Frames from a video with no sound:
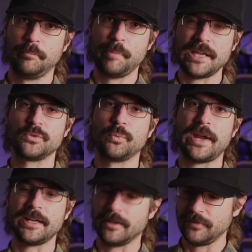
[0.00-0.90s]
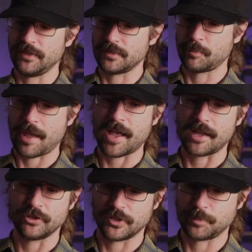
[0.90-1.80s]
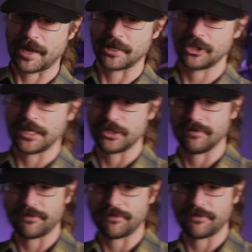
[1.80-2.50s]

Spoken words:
base weight of this bag just by changing